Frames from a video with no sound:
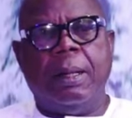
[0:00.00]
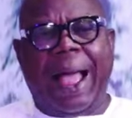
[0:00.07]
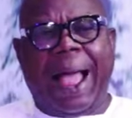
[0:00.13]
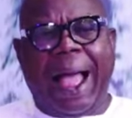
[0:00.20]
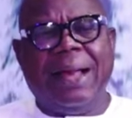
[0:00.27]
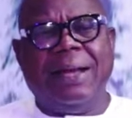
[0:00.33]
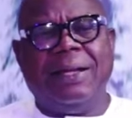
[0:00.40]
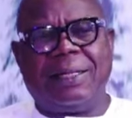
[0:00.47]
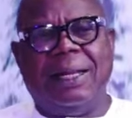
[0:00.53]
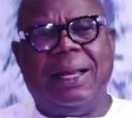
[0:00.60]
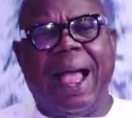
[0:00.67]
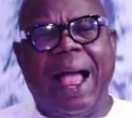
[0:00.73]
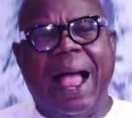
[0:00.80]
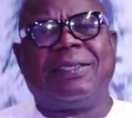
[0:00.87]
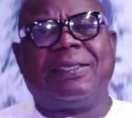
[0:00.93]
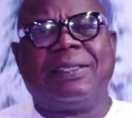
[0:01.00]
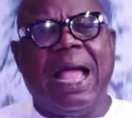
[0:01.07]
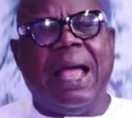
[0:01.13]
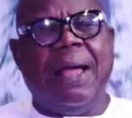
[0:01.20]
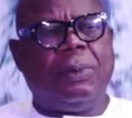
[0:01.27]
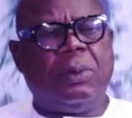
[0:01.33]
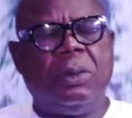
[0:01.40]
and ask
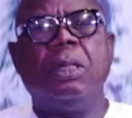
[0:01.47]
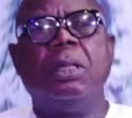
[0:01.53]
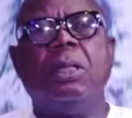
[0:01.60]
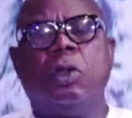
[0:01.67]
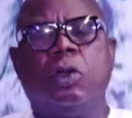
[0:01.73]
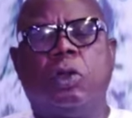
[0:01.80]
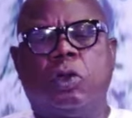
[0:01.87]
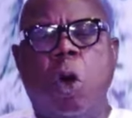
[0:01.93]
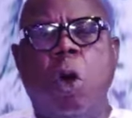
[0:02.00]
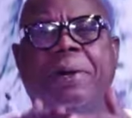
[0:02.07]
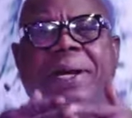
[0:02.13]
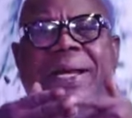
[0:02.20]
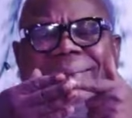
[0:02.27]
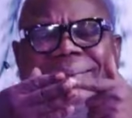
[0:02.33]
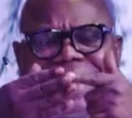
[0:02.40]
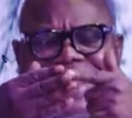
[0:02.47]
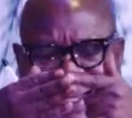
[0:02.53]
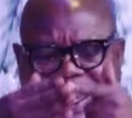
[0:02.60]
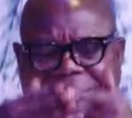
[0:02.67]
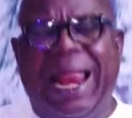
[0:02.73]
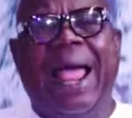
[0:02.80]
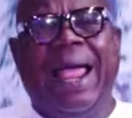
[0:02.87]
them to
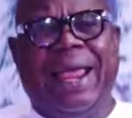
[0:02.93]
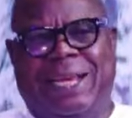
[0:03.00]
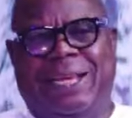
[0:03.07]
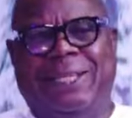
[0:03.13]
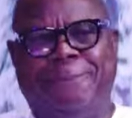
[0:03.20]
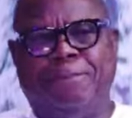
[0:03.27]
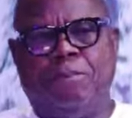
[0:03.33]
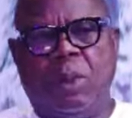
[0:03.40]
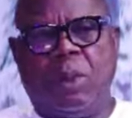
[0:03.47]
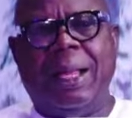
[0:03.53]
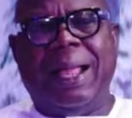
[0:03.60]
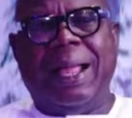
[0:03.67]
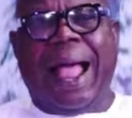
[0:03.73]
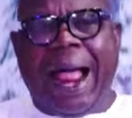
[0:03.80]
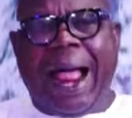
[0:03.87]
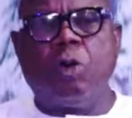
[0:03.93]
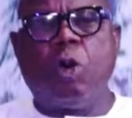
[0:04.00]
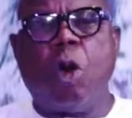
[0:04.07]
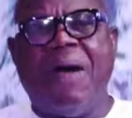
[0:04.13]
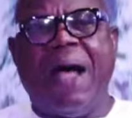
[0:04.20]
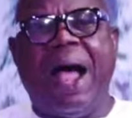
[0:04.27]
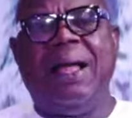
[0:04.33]
decline, hand
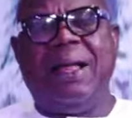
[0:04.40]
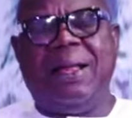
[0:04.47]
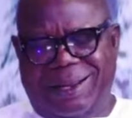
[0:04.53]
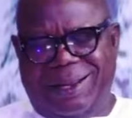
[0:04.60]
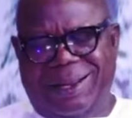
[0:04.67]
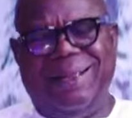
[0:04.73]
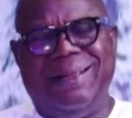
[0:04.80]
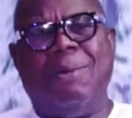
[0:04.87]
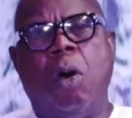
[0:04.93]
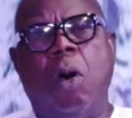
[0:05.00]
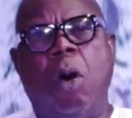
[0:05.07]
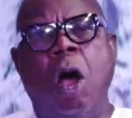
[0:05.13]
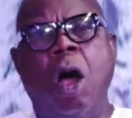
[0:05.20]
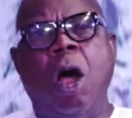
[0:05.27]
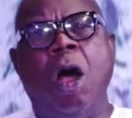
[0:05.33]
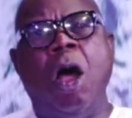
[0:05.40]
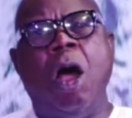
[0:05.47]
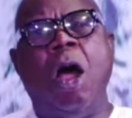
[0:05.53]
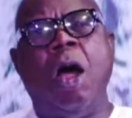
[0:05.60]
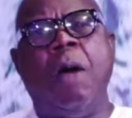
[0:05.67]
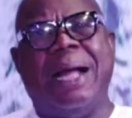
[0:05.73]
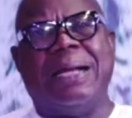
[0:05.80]
over
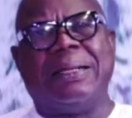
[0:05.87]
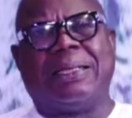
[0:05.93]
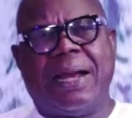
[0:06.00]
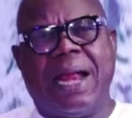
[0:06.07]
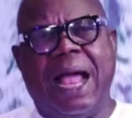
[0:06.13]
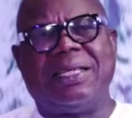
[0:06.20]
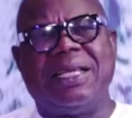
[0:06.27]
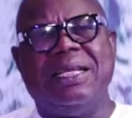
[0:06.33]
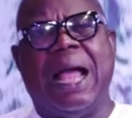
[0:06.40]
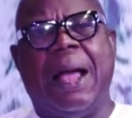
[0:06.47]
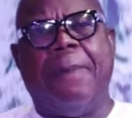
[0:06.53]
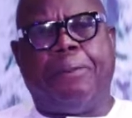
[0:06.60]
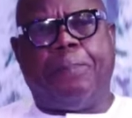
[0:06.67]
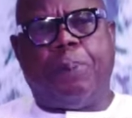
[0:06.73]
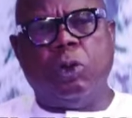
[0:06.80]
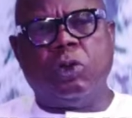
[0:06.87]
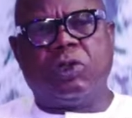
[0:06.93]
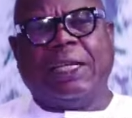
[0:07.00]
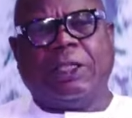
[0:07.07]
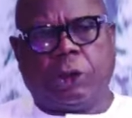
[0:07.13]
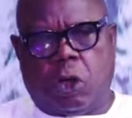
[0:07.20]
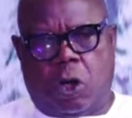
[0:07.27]
all materials in their
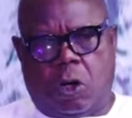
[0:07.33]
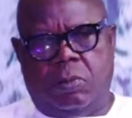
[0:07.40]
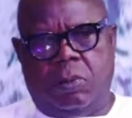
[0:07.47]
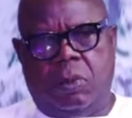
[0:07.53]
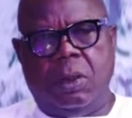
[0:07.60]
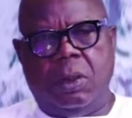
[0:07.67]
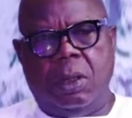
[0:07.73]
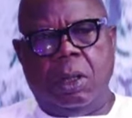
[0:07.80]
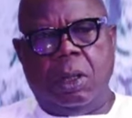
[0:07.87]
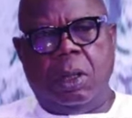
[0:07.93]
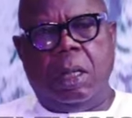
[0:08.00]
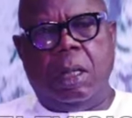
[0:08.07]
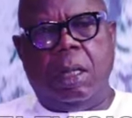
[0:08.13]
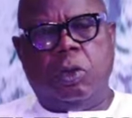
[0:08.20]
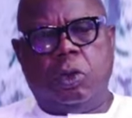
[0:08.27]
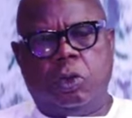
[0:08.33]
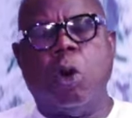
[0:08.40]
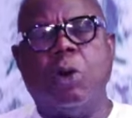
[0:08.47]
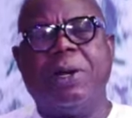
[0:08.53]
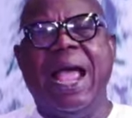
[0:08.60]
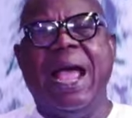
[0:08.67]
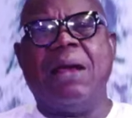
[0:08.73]
possession to
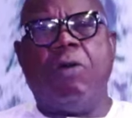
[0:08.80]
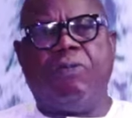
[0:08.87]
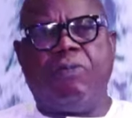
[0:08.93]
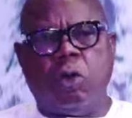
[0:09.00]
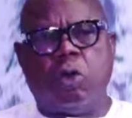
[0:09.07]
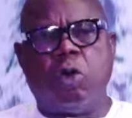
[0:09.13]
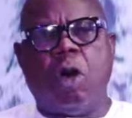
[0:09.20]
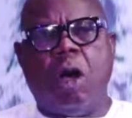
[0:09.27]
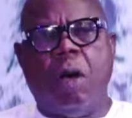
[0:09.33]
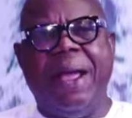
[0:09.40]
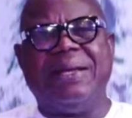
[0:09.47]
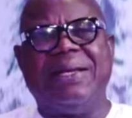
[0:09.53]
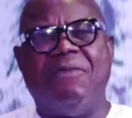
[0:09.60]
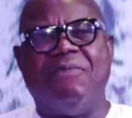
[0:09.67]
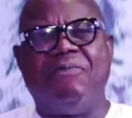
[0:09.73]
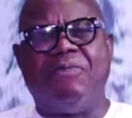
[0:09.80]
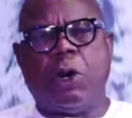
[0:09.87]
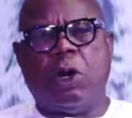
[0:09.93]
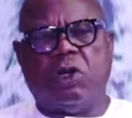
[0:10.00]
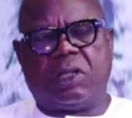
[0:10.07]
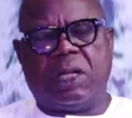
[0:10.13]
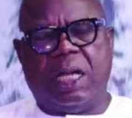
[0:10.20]
the head of local government in their
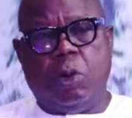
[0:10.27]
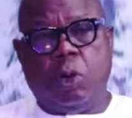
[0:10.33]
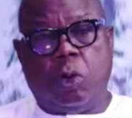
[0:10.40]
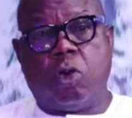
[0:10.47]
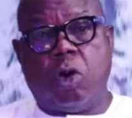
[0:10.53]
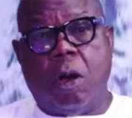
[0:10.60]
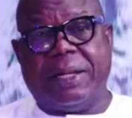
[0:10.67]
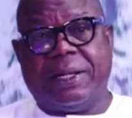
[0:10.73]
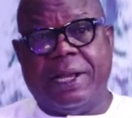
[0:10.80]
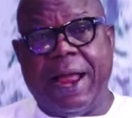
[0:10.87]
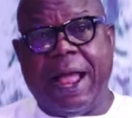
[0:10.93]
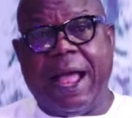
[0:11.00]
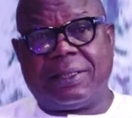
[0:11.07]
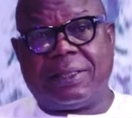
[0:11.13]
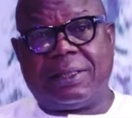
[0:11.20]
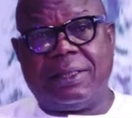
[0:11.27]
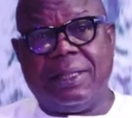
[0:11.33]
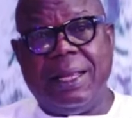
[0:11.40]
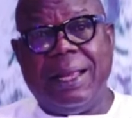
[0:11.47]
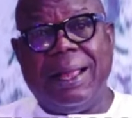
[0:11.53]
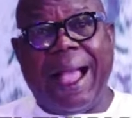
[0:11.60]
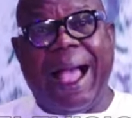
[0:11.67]
various local government areas,
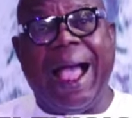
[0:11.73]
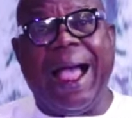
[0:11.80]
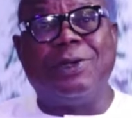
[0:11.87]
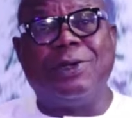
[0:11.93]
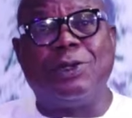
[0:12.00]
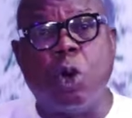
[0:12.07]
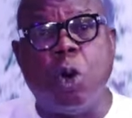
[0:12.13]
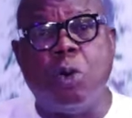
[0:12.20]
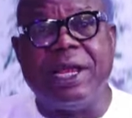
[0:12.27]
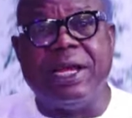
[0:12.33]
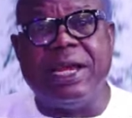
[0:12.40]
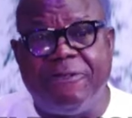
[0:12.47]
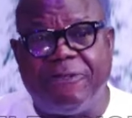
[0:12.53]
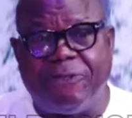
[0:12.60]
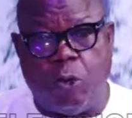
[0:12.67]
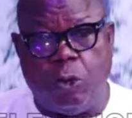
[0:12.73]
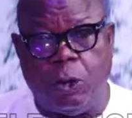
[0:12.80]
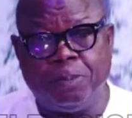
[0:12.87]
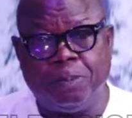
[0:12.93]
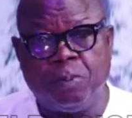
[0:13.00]
and do the needful.